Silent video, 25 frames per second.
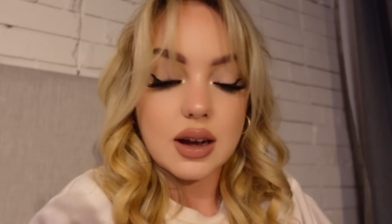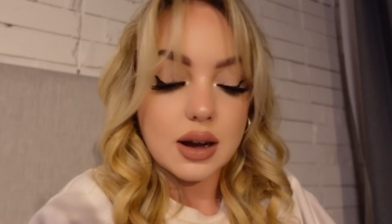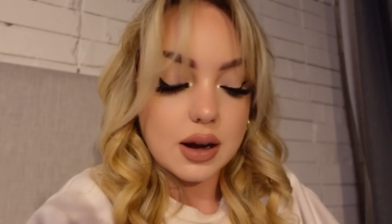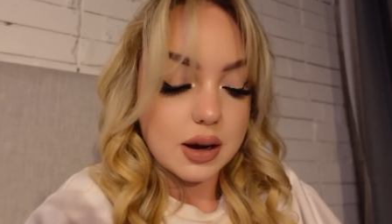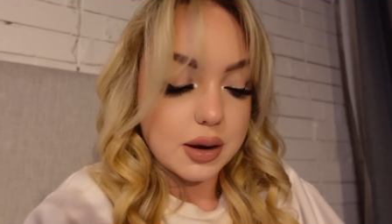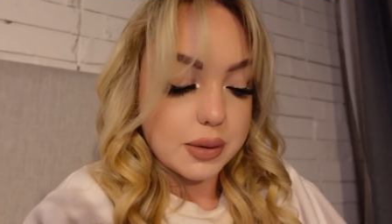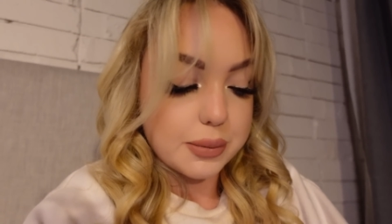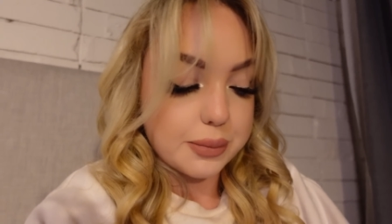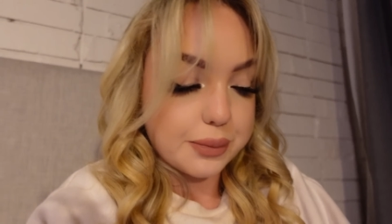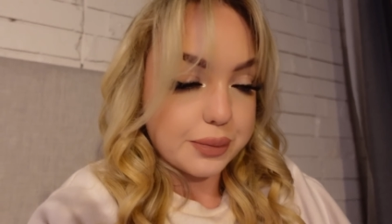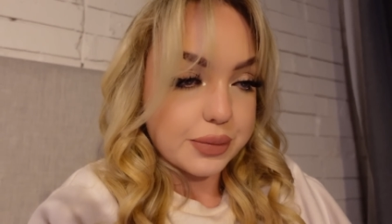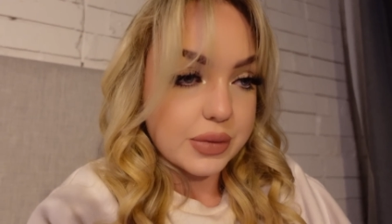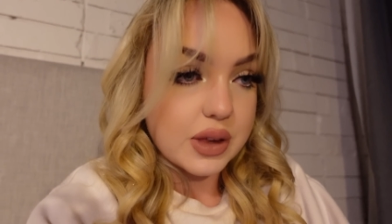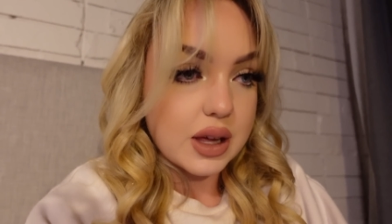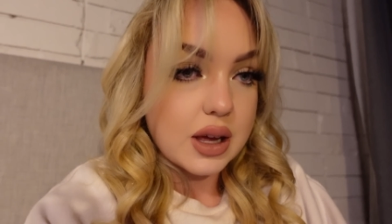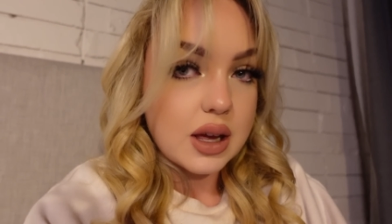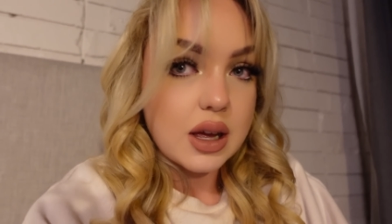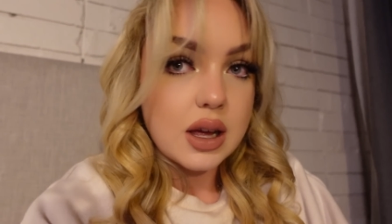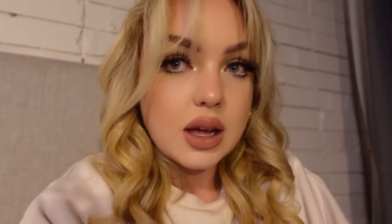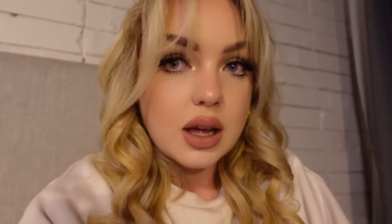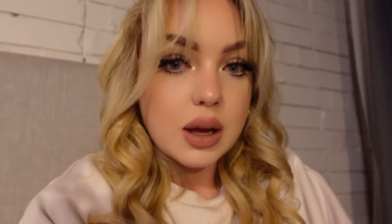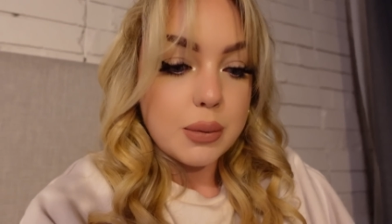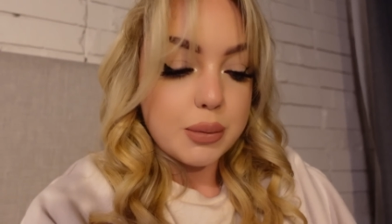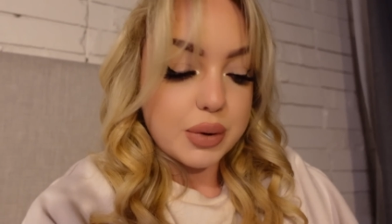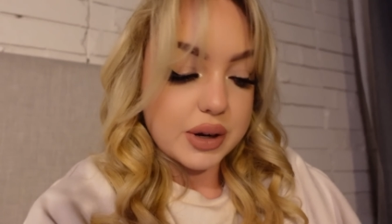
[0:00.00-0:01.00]
Um,
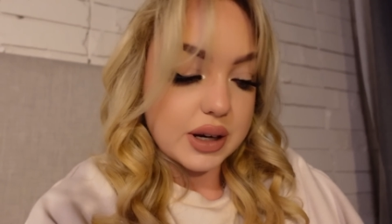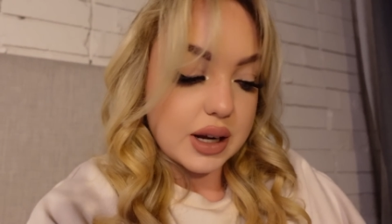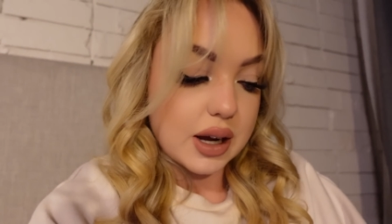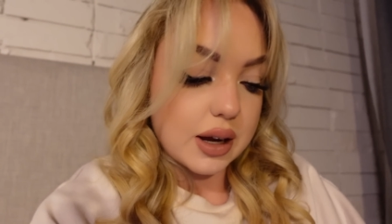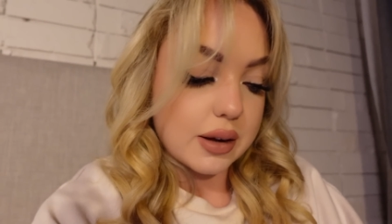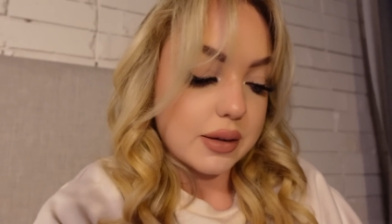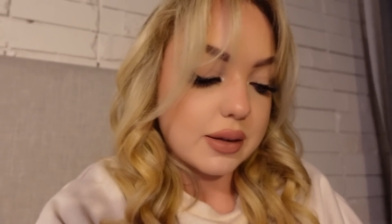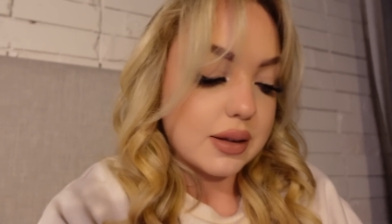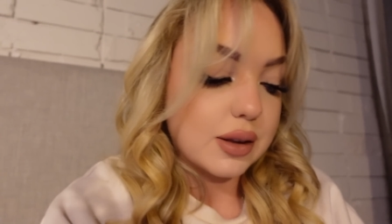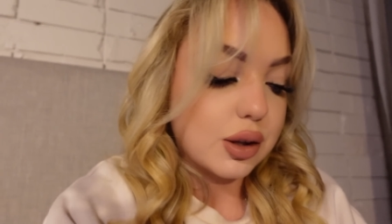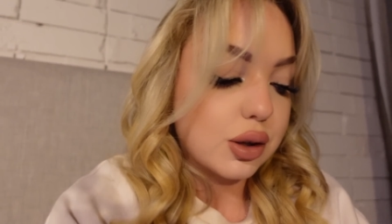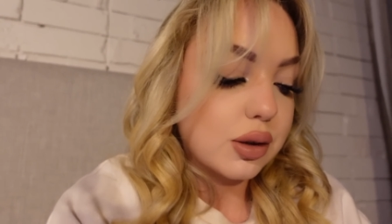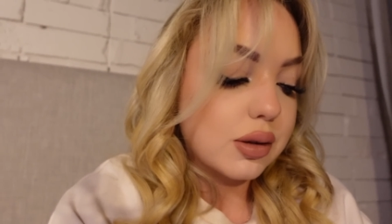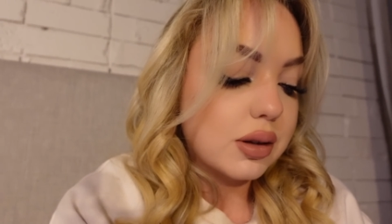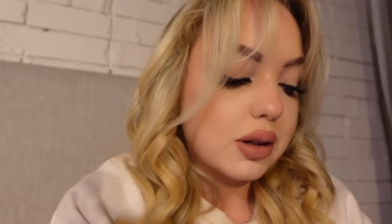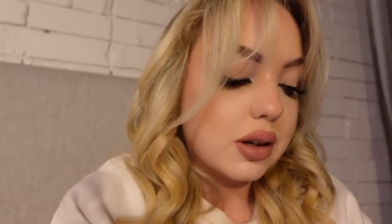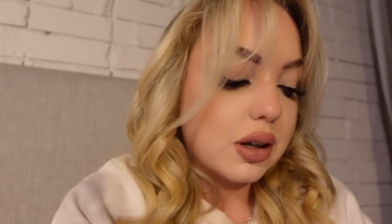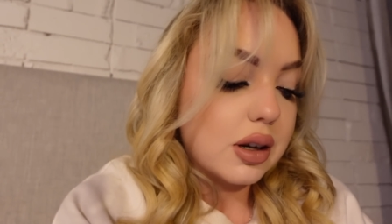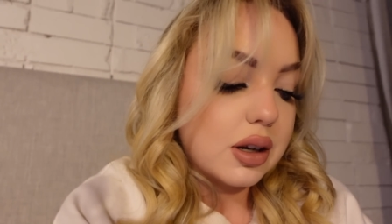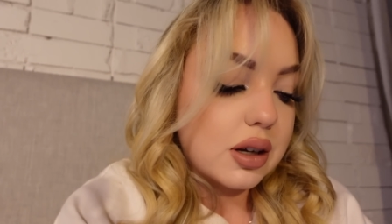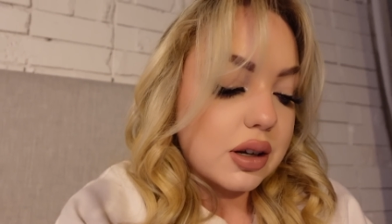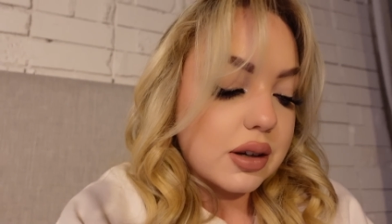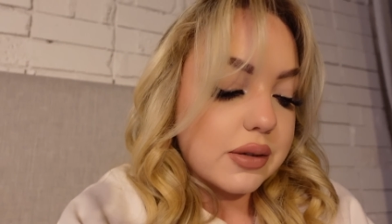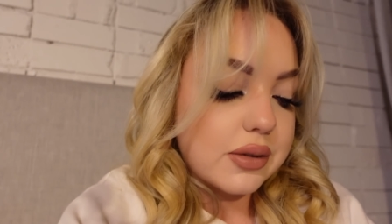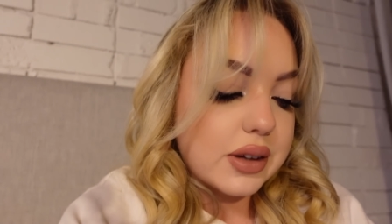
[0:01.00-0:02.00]
but yeah, a little
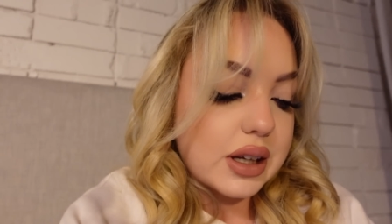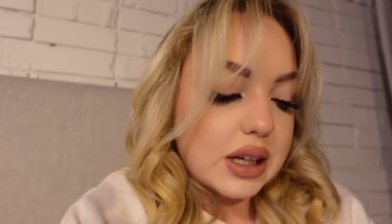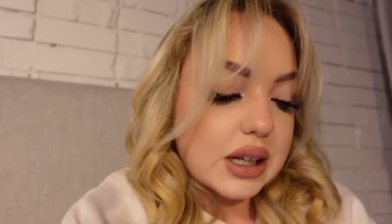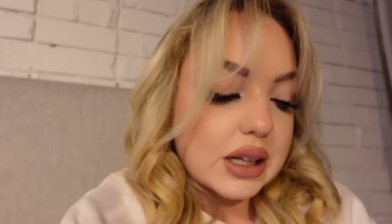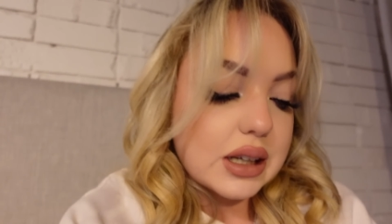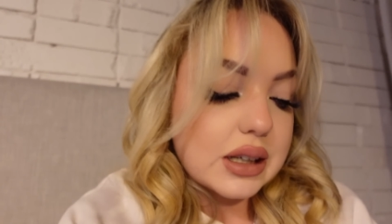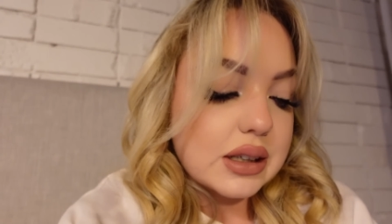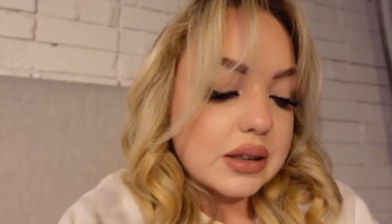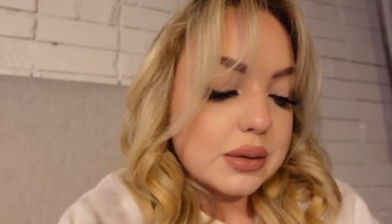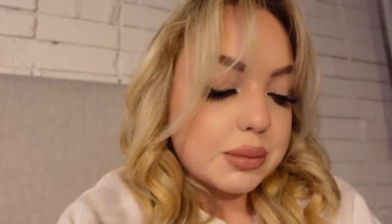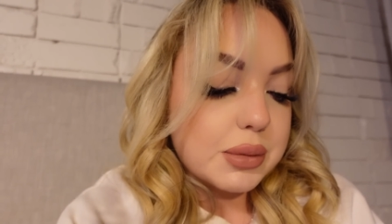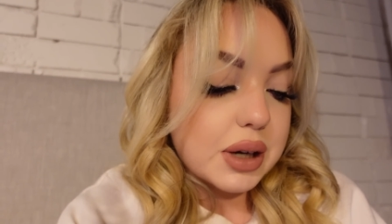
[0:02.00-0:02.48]
nervy.